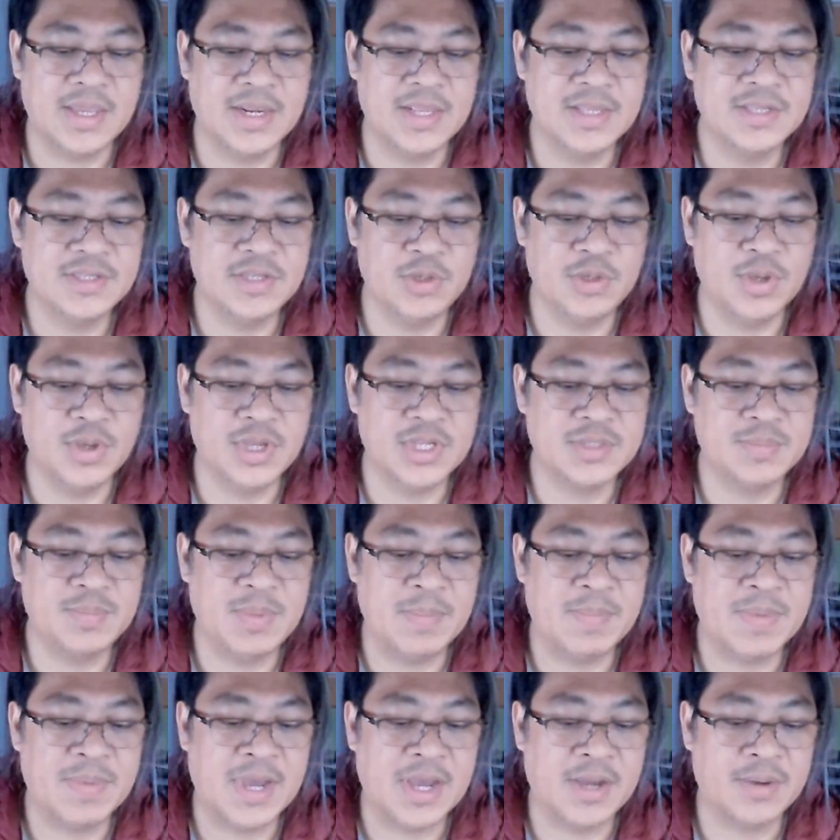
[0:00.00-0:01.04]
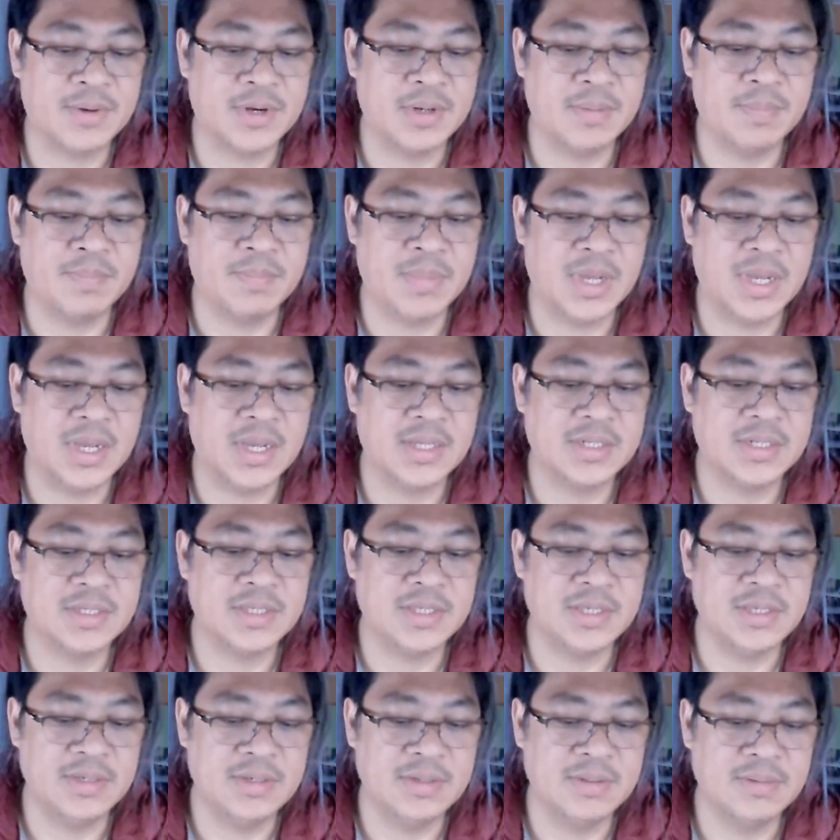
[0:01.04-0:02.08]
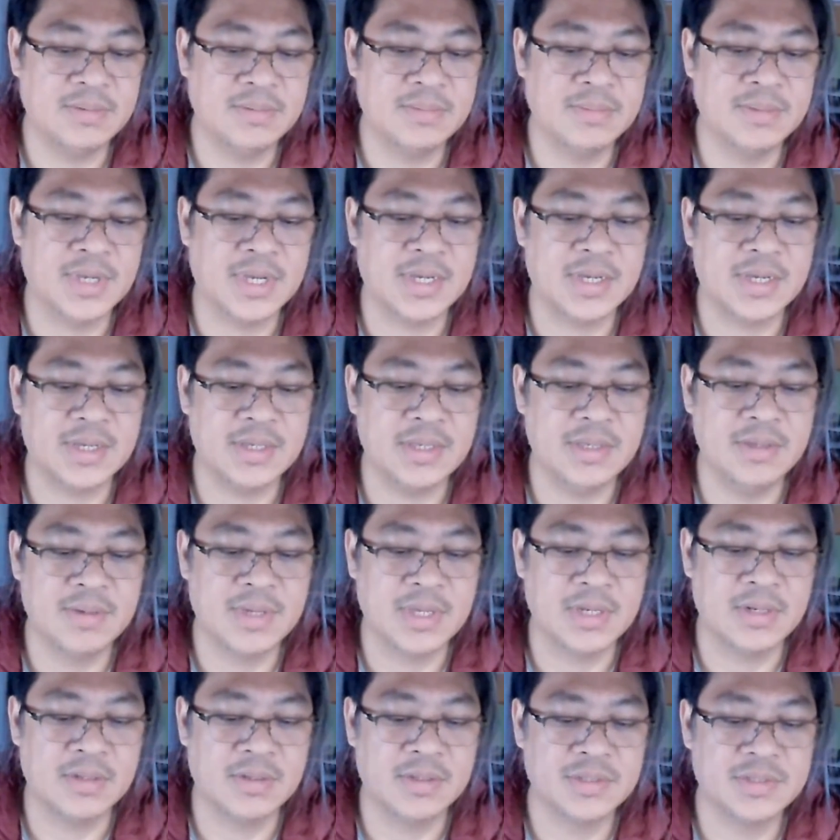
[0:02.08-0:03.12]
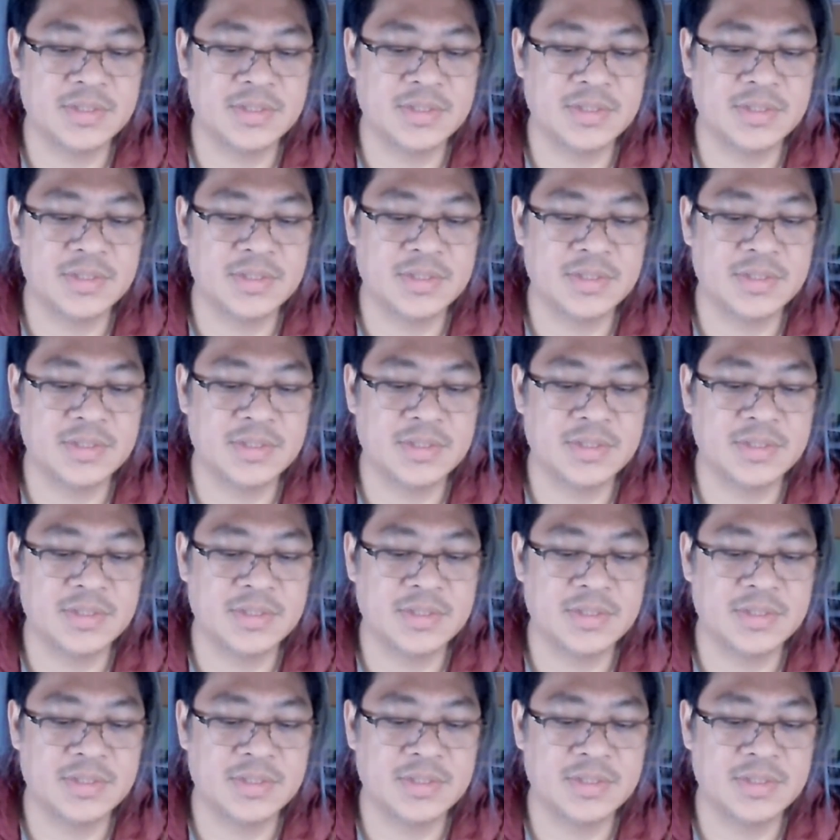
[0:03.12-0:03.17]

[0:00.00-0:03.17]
USB powered, but you can also